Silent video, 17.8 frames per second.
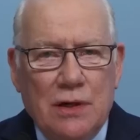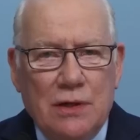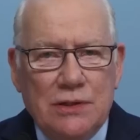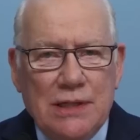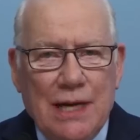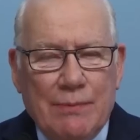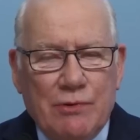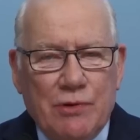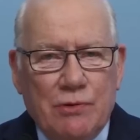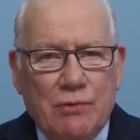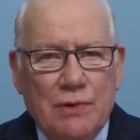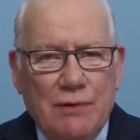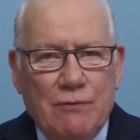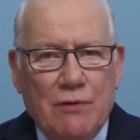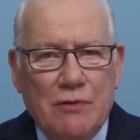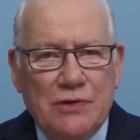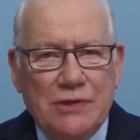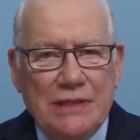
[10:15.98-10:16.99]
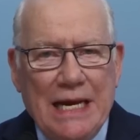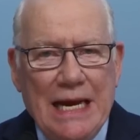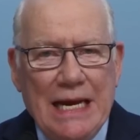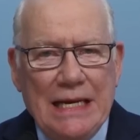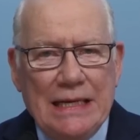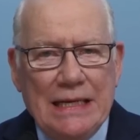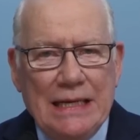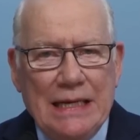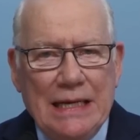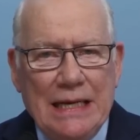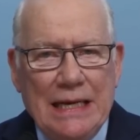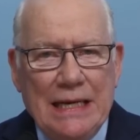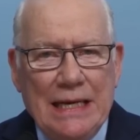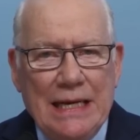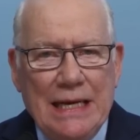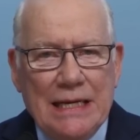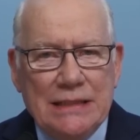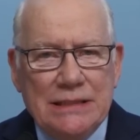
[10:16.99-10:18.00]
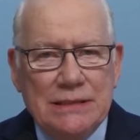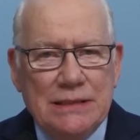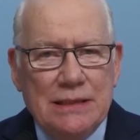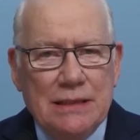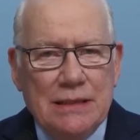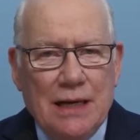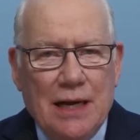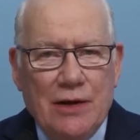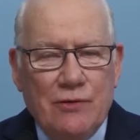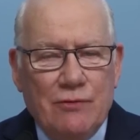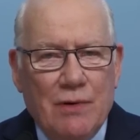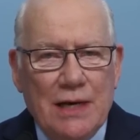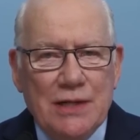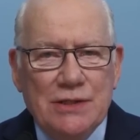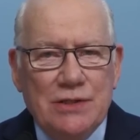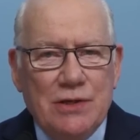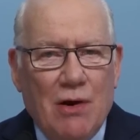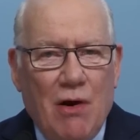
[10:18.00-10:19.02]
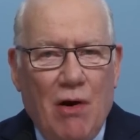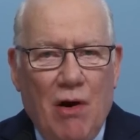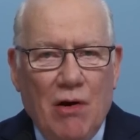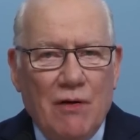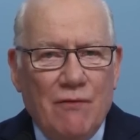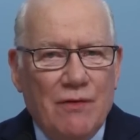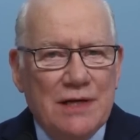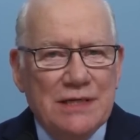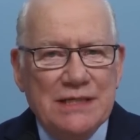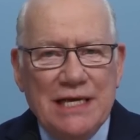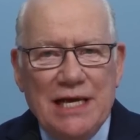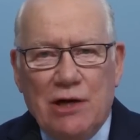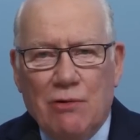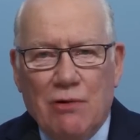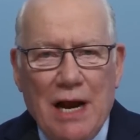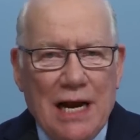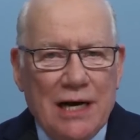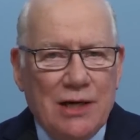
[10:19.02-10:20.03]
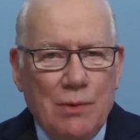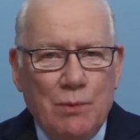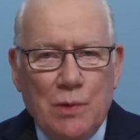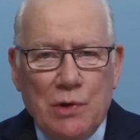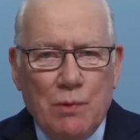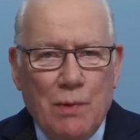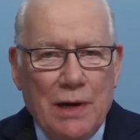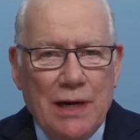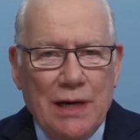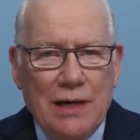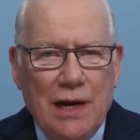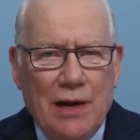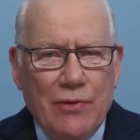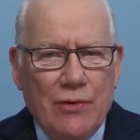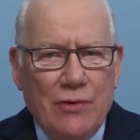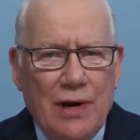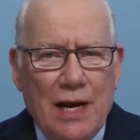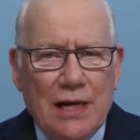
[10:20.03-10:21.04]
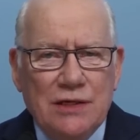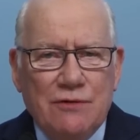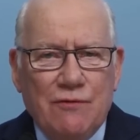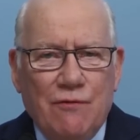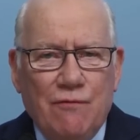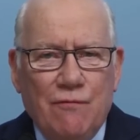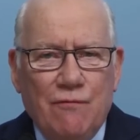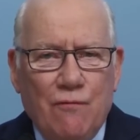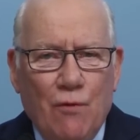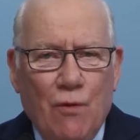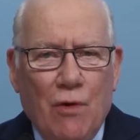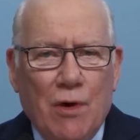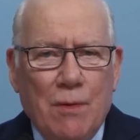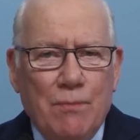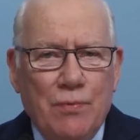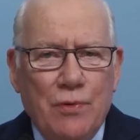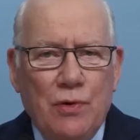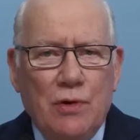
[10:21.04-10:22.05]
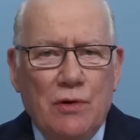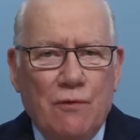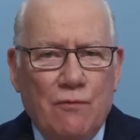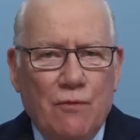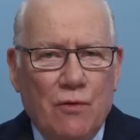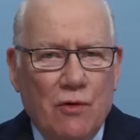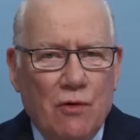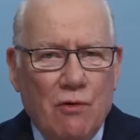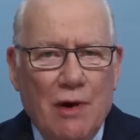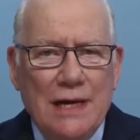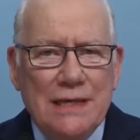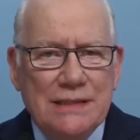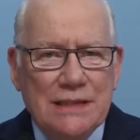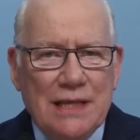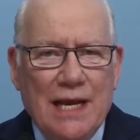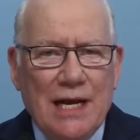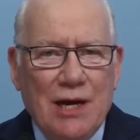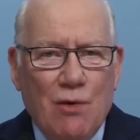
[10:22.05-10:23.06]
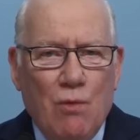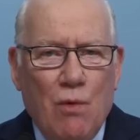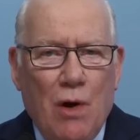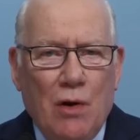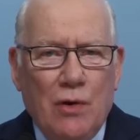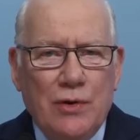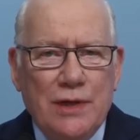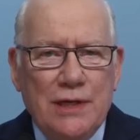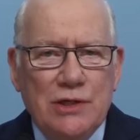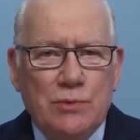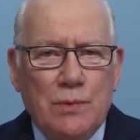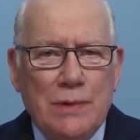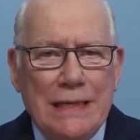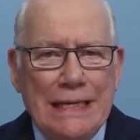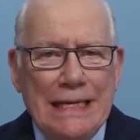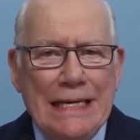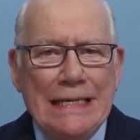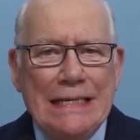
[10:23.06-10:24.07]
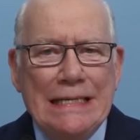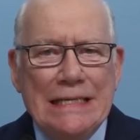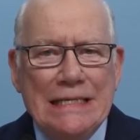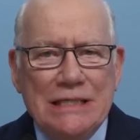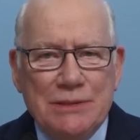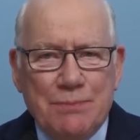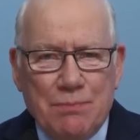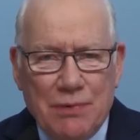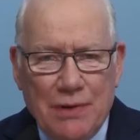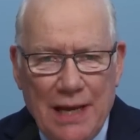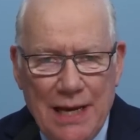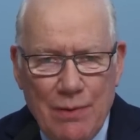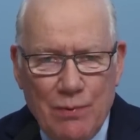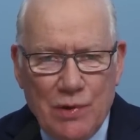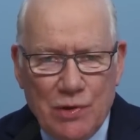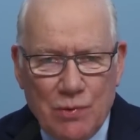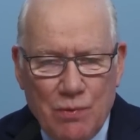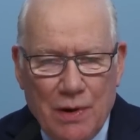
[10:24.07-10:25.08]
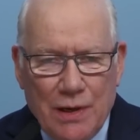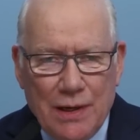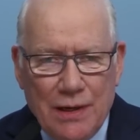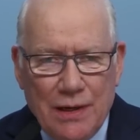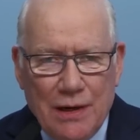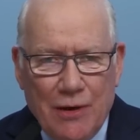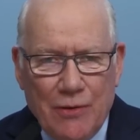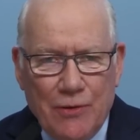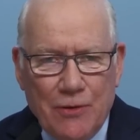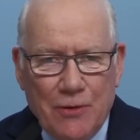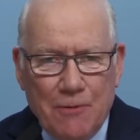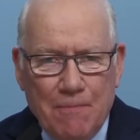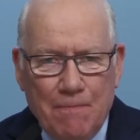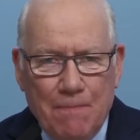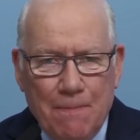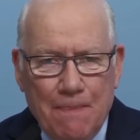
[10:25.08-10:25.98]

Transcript: chapter 3, verse 8, it's addressed to all of us interacting with one another. It has four beautiful Christ-like qualities we need to display with one another.